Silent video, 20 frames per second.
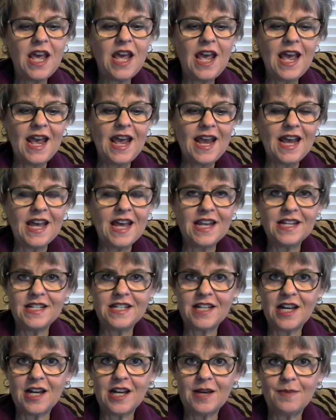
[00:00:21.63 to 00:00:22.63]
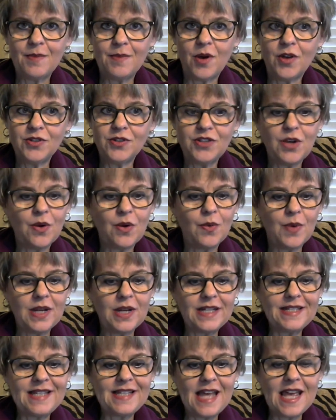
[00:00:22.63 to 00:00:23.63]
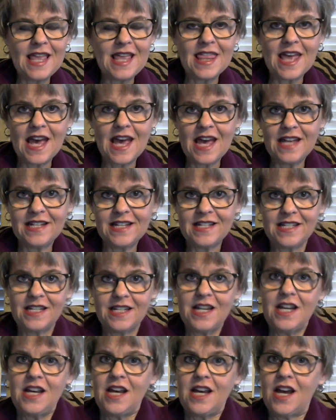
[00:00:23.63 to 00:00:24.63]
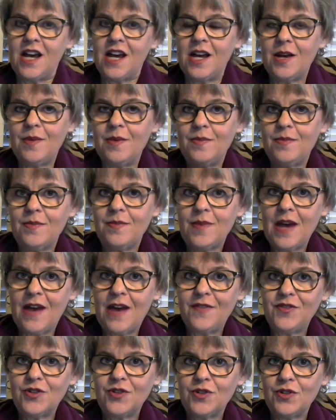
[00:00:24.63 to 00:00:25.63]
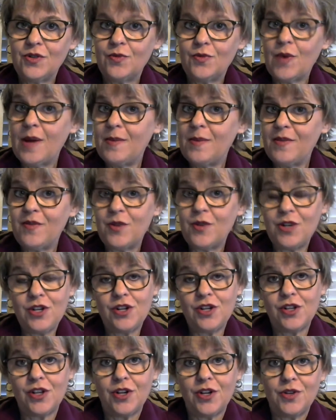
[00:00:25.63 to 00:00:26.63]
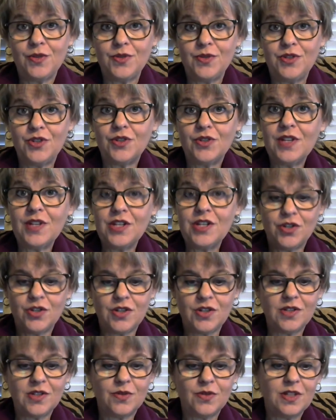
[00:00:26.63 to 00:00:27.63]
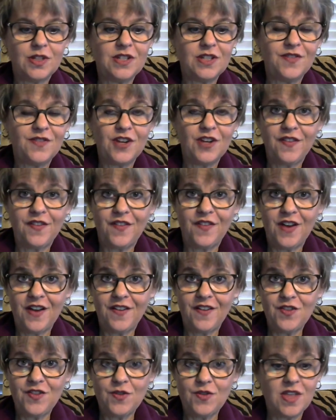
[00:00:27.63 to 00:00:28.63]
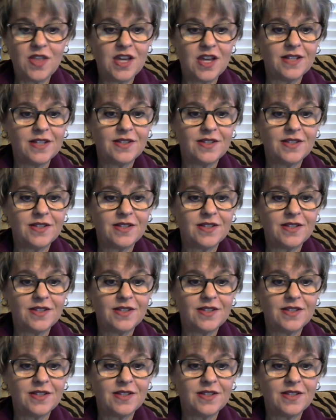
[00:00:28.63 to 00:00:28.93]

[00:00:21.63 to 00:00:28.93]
And um, also, I want to say that um, after, right before you close, your lender is going to verify a few things.